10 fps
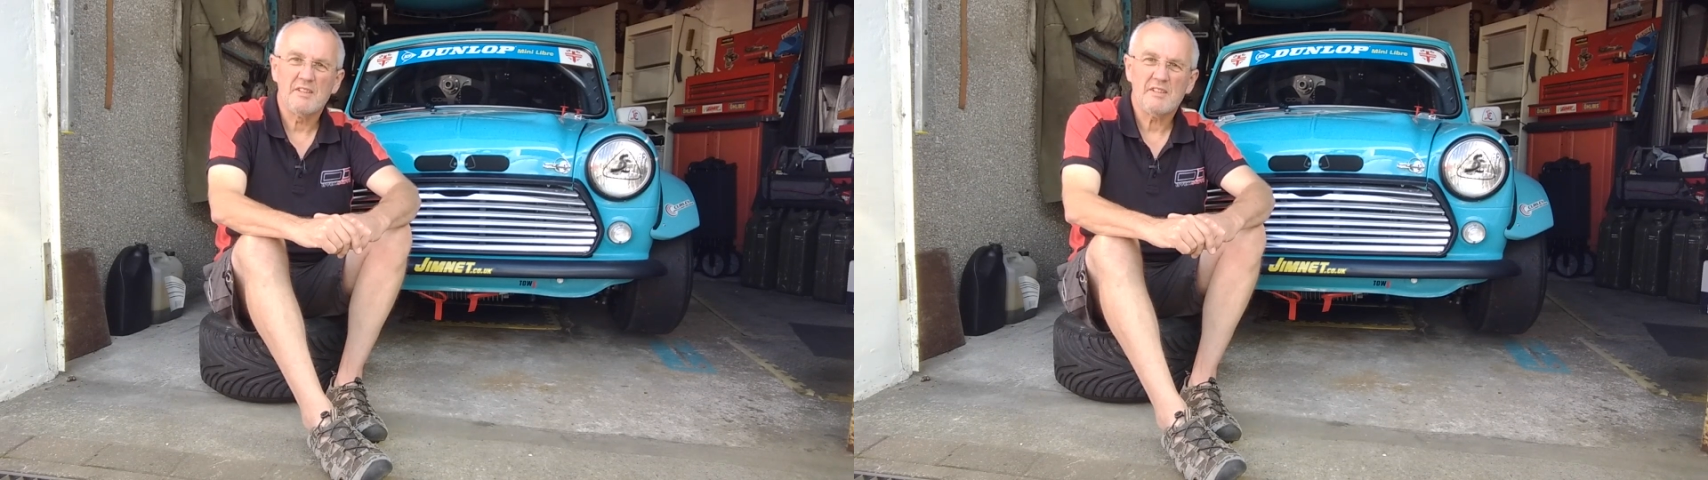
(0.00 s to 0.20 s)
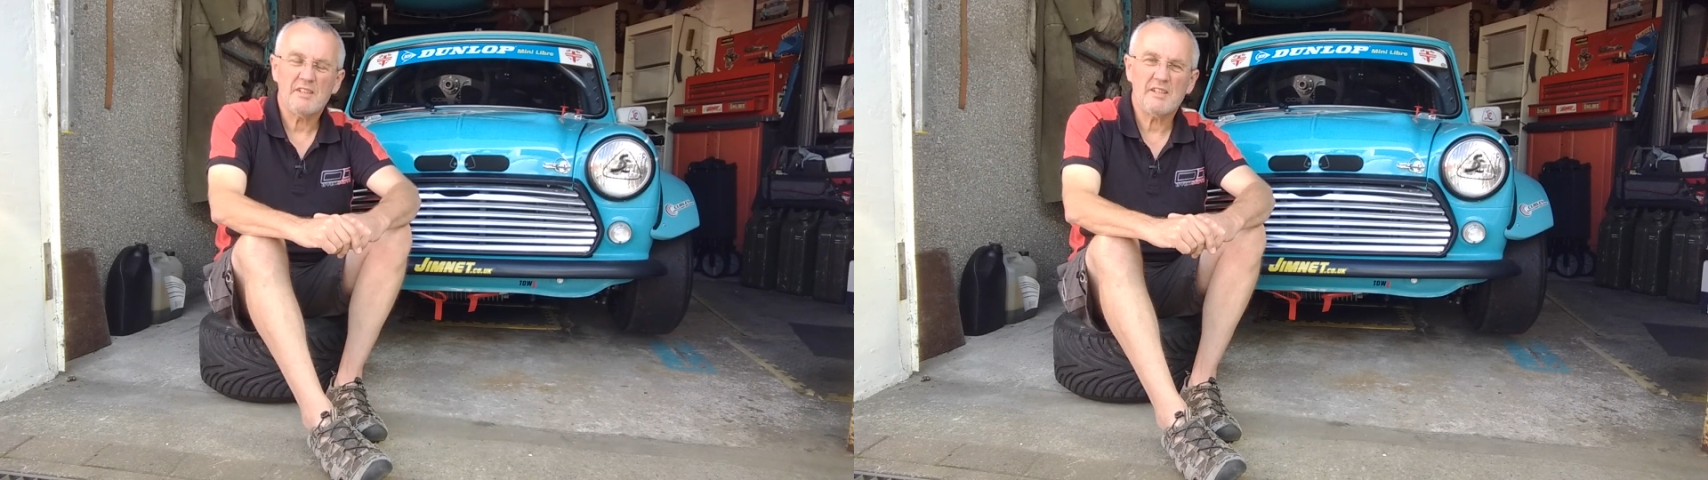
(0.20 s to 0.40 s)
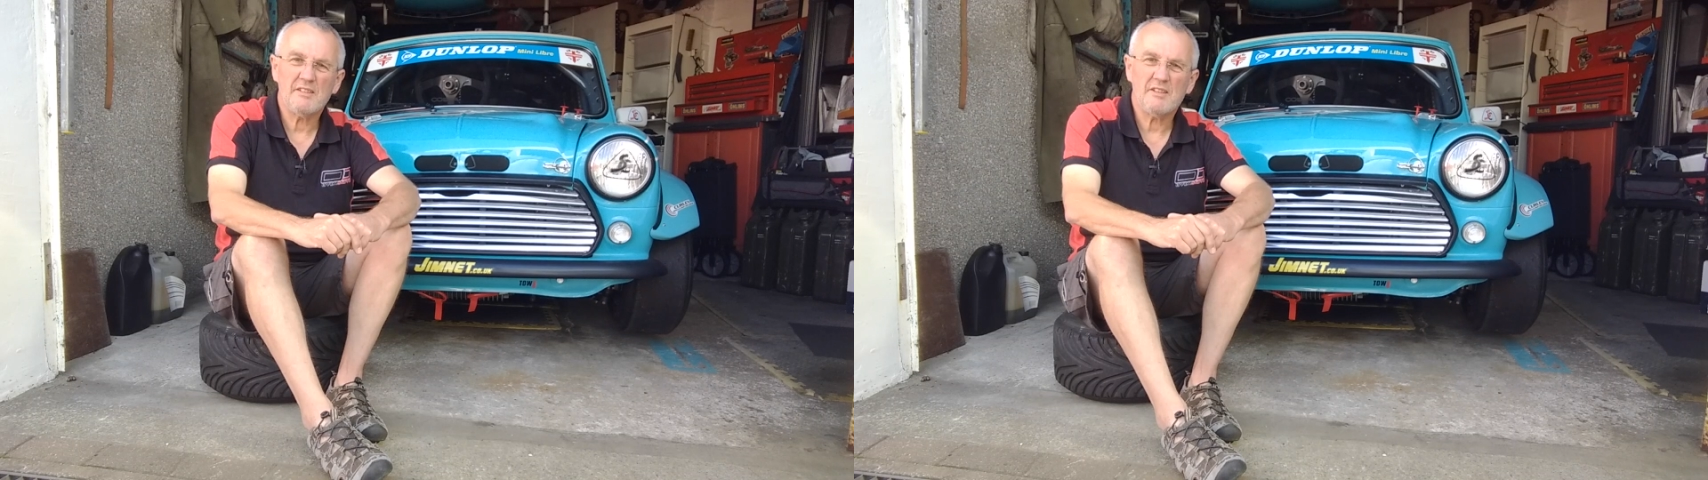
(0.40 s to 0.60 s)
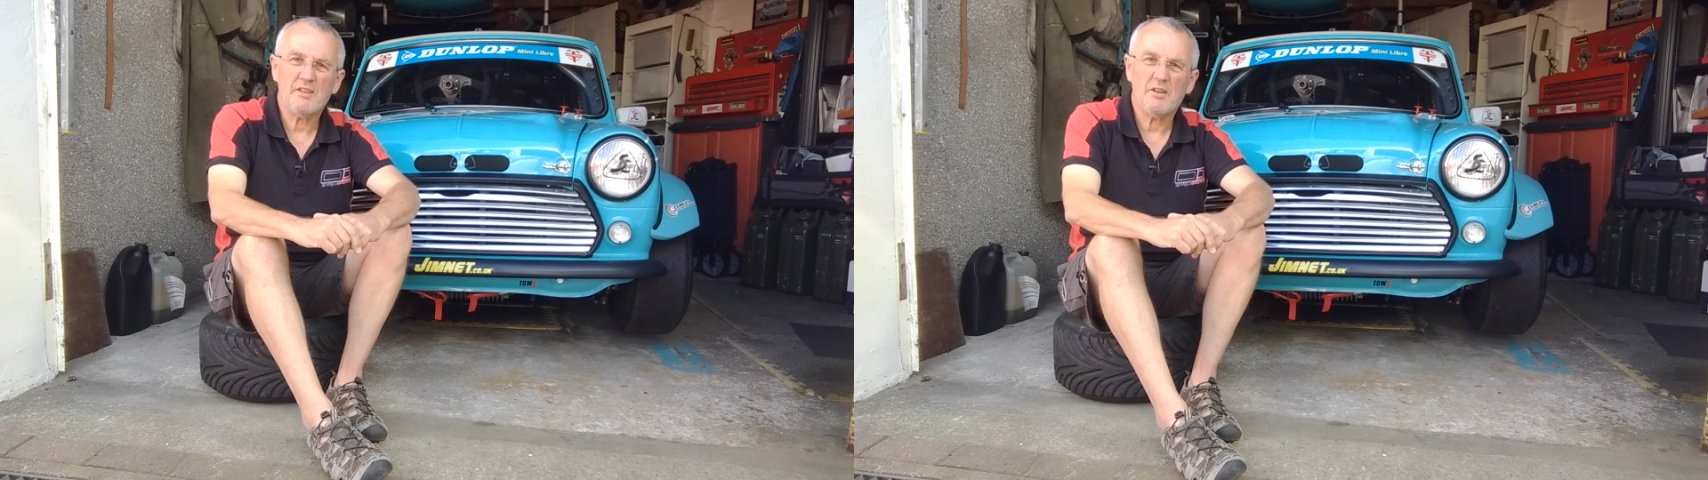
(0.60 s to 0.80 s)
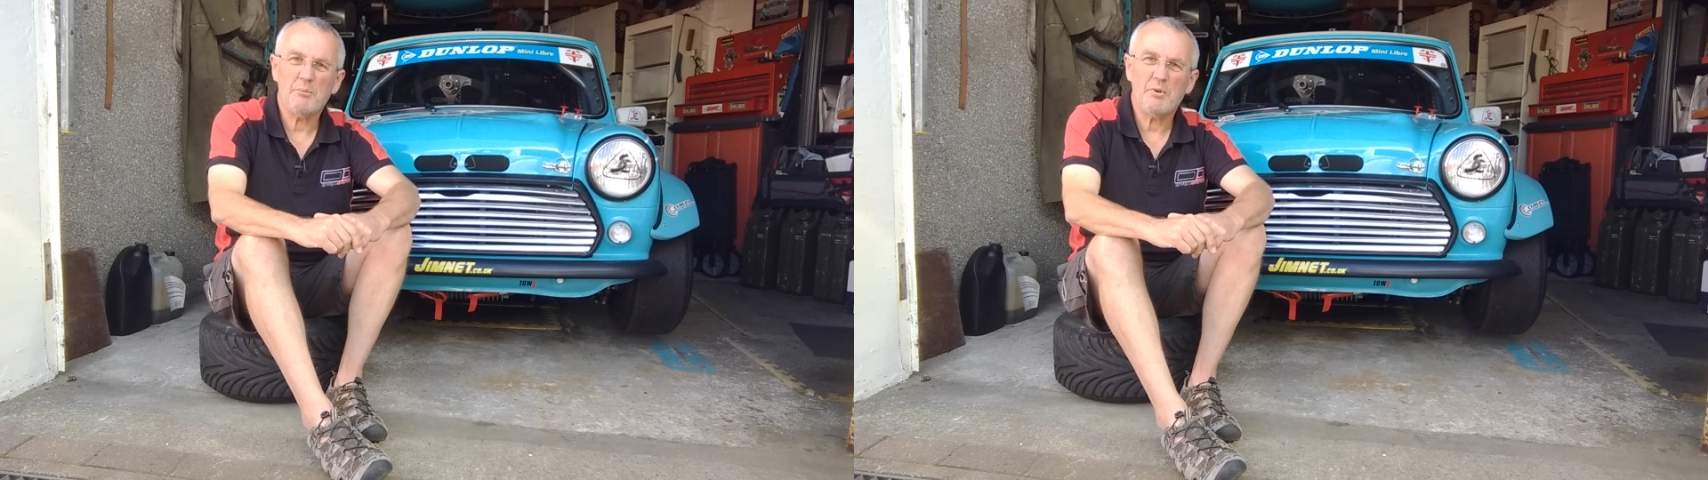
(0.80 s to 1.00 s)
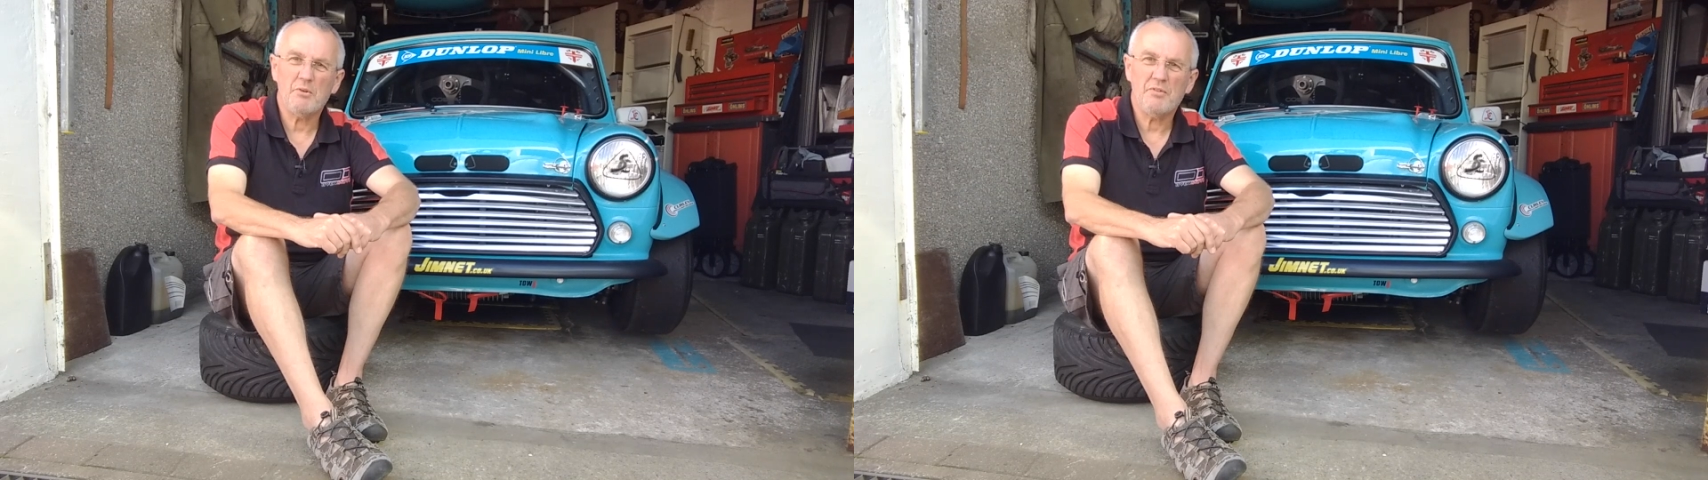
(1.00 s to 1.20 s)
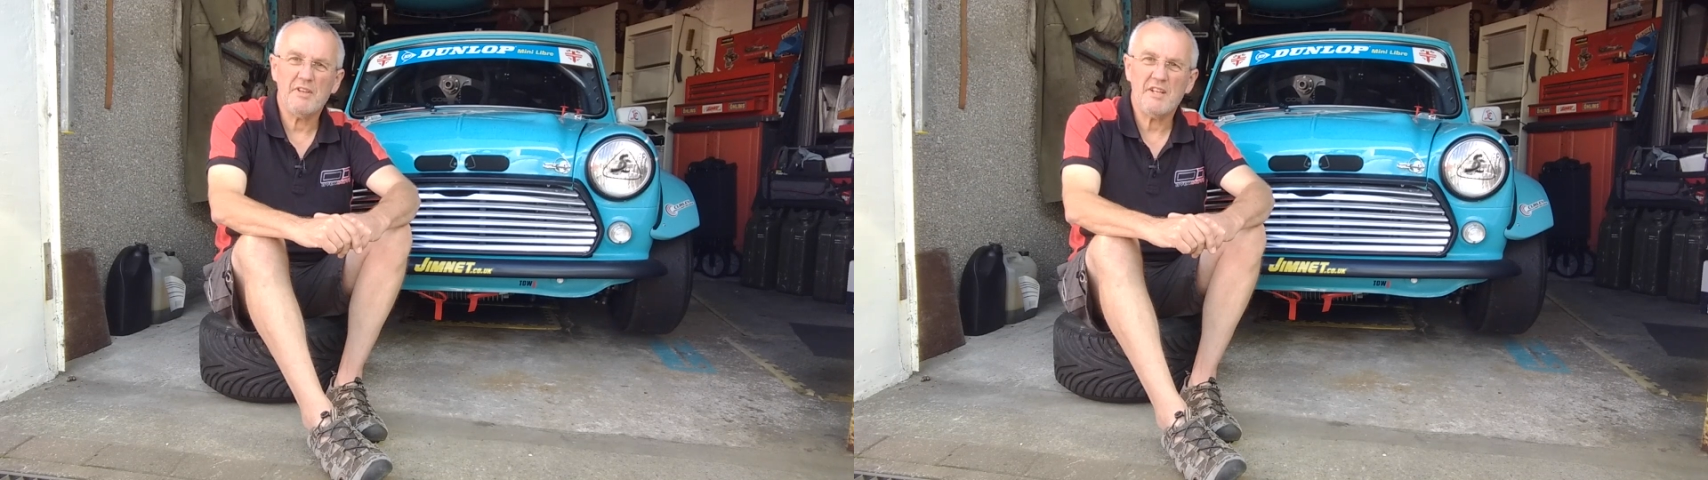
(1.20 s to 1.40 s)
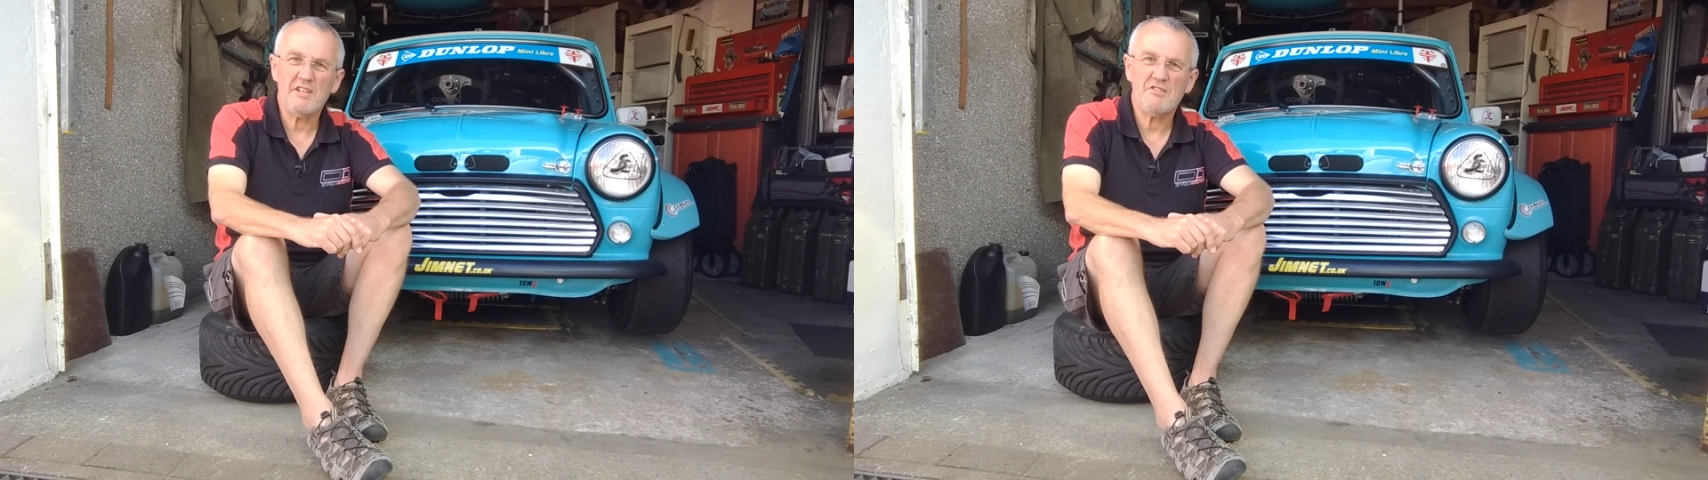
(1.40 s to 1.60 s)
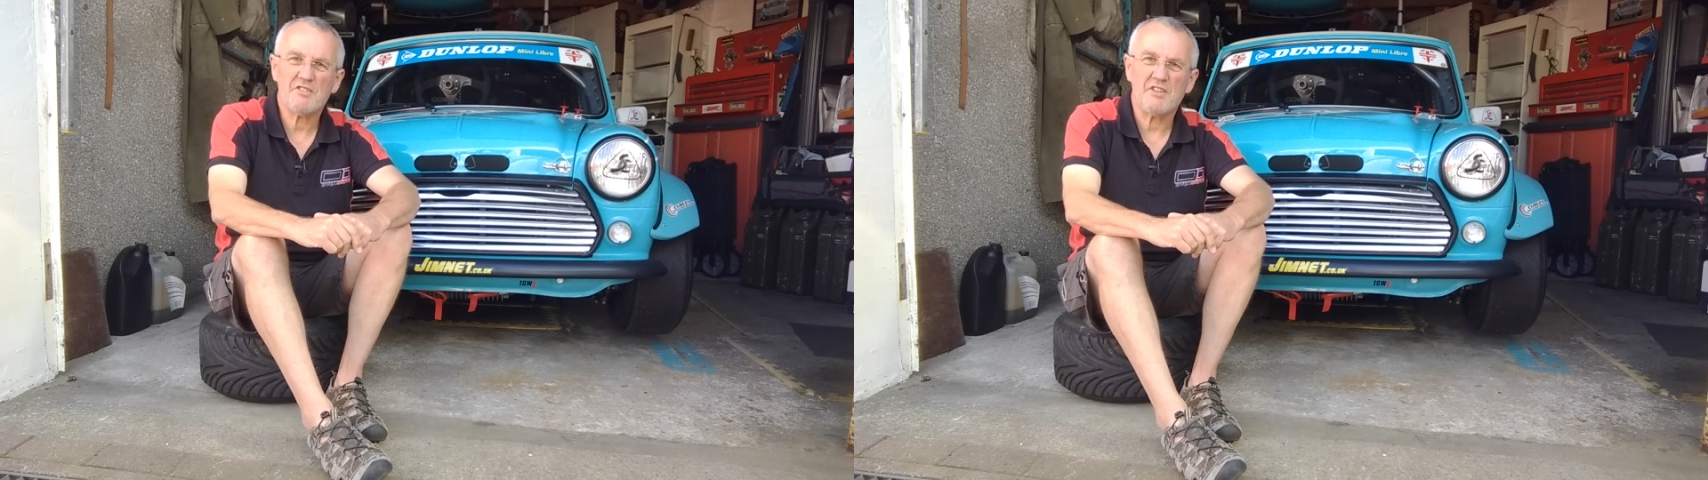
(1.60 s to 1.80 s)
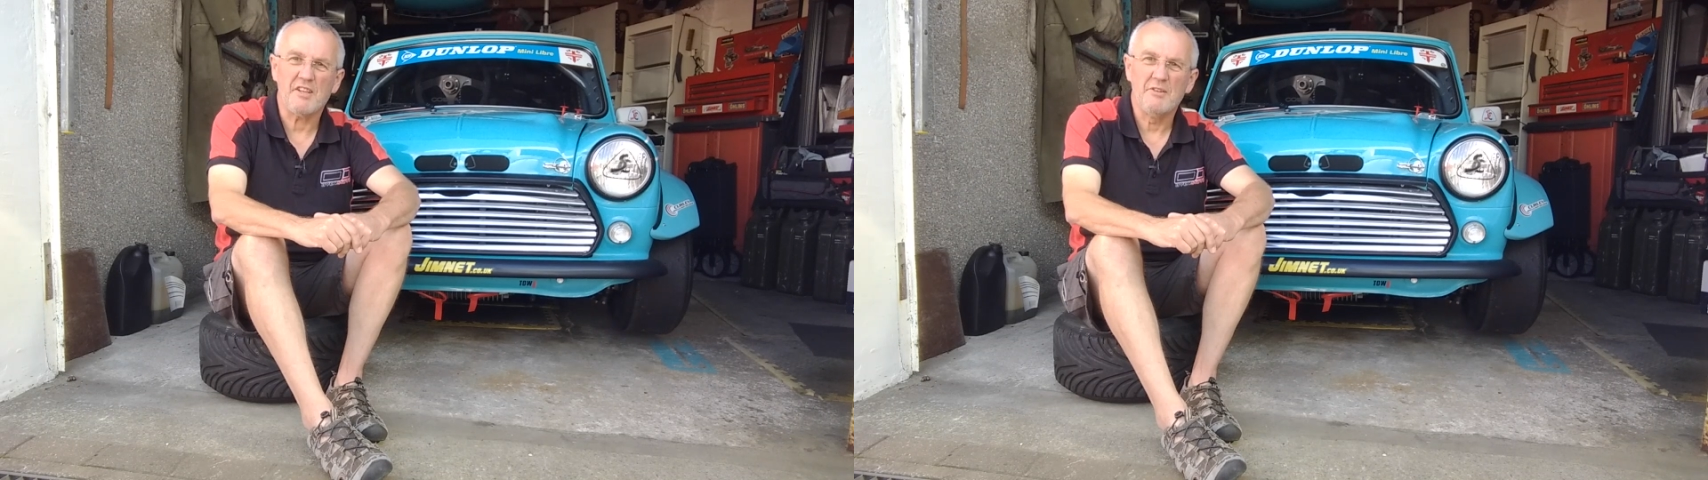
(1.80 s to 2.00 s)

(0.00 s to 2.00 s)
and hope you'll find it interesting.